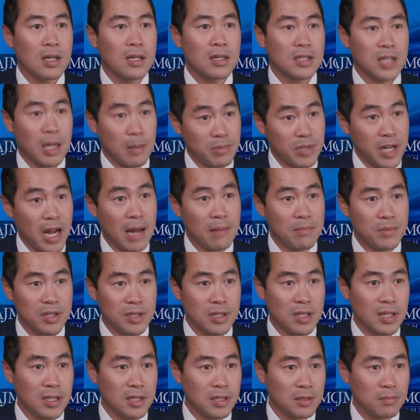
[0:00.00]
Sometimes
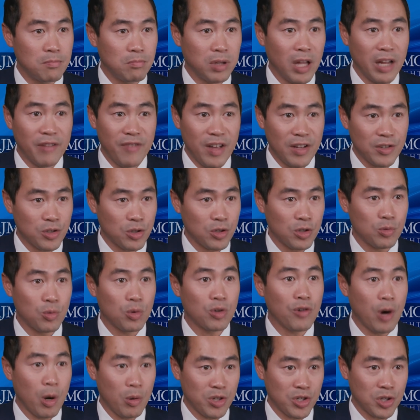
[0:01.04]
these blood vessels will
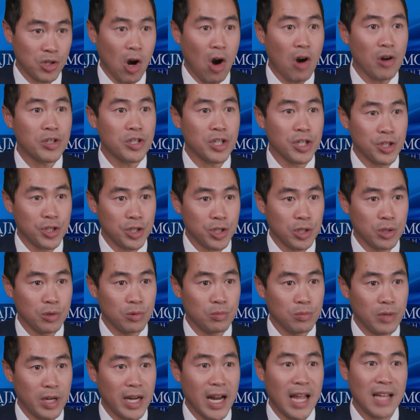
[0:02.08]
grow scar tissue,
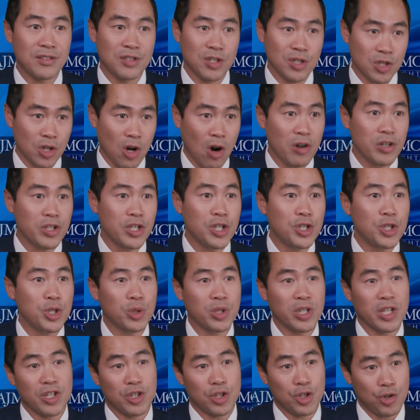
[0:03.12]
and as the scar tissue
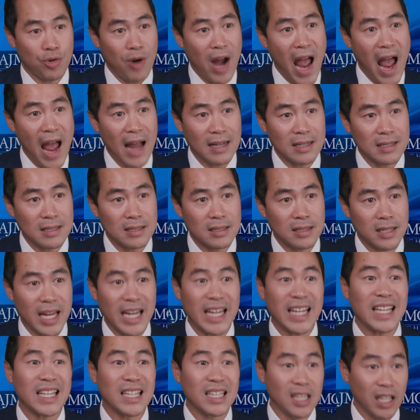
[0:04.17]
contracts, it
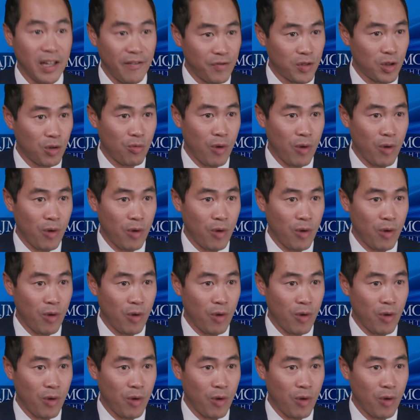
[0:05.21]
can lift the